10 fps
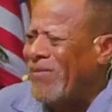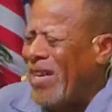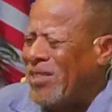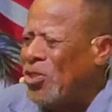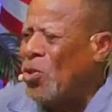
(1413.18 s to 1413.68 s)
I
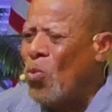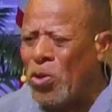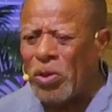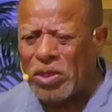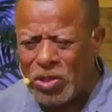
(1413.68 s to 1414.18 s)
just don't want
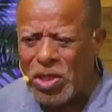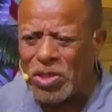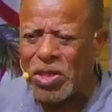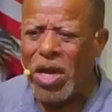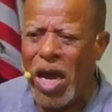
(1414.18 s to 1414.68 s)
to
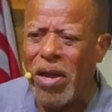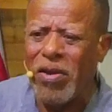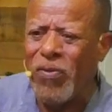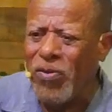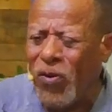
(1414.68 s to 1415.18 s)
exist. I,
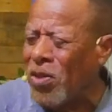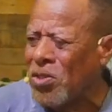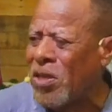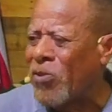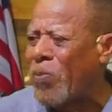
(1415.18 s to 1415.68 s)
if, if all the
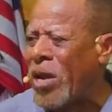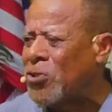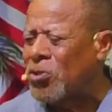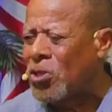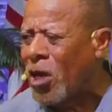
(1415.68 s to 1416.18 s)
stuff the
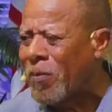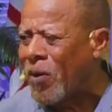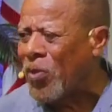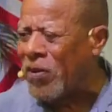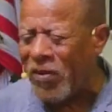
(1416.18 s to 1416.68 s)
pastor is talking
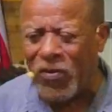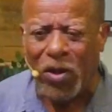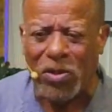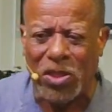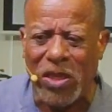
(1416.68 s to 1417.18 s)
about, if, if
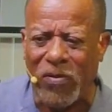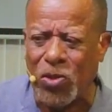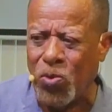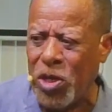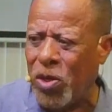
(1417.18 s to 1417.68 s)
all this stuff
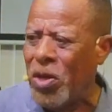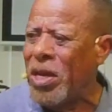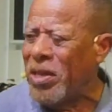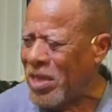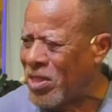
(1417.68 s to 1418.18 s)
is real,
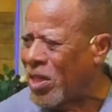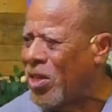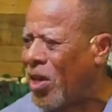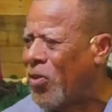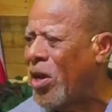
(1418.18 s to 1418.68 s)
that's the
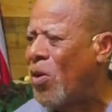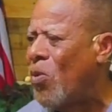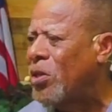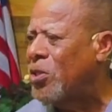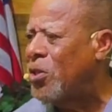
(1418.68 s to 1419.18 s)
God that I
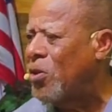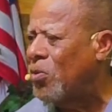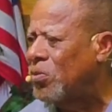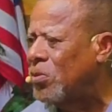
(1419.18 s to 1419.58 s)
want to know.